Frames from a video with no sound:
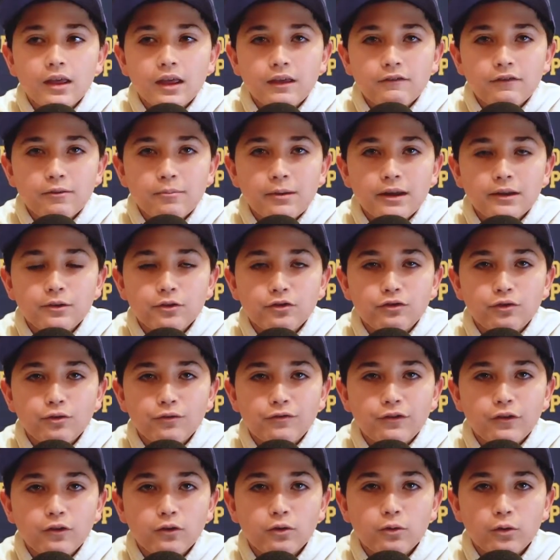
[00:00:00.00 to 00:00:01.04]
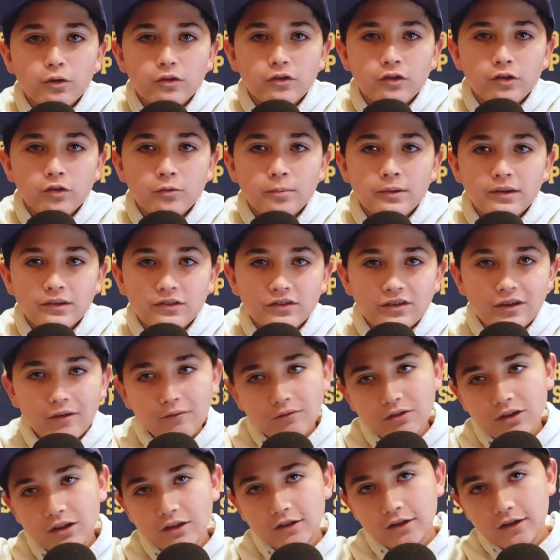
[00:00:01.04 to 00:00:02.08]
if he made those 2 field goals, it would have been
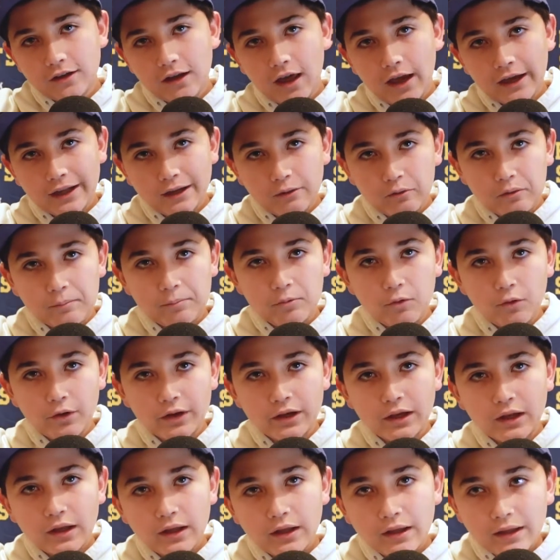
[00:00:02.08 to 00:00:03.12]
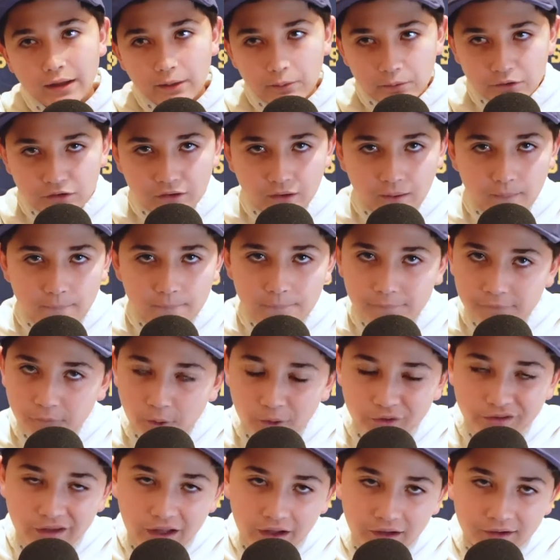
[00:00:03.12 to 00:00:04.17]
17-9 at one point. It was
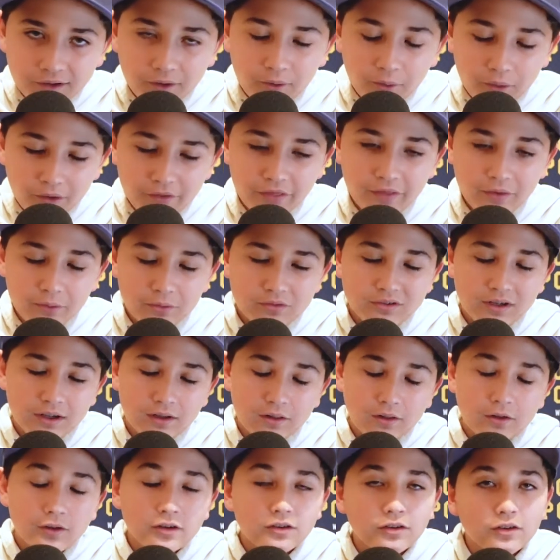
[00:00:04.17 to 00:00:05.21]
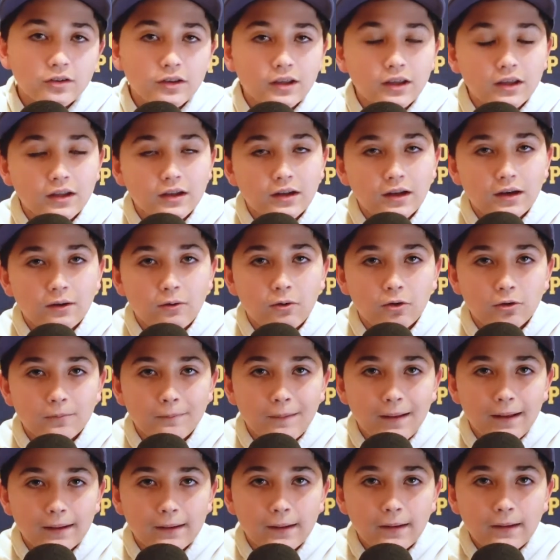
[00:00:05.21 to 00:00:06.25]
4th down and goal, I think, with Tyler Huntley in at
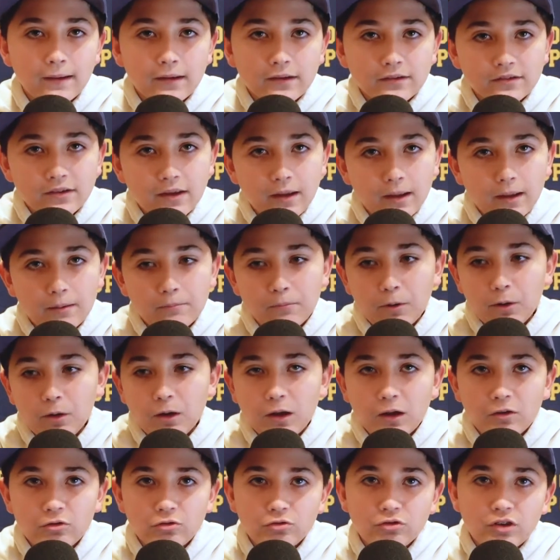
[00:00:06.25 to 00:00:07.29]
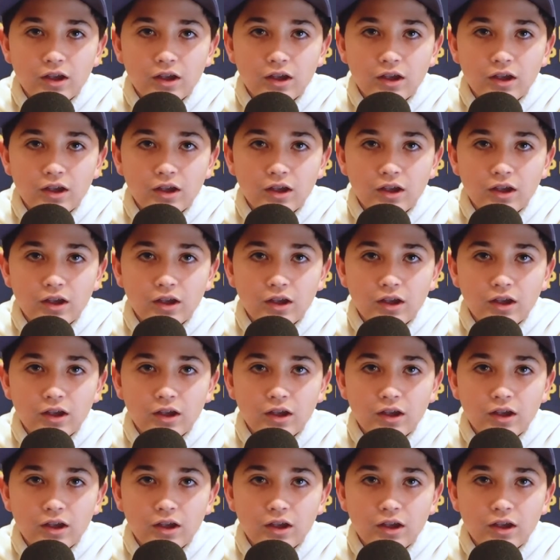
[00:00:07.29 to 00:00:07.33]
quarterback. Say Mark Andrews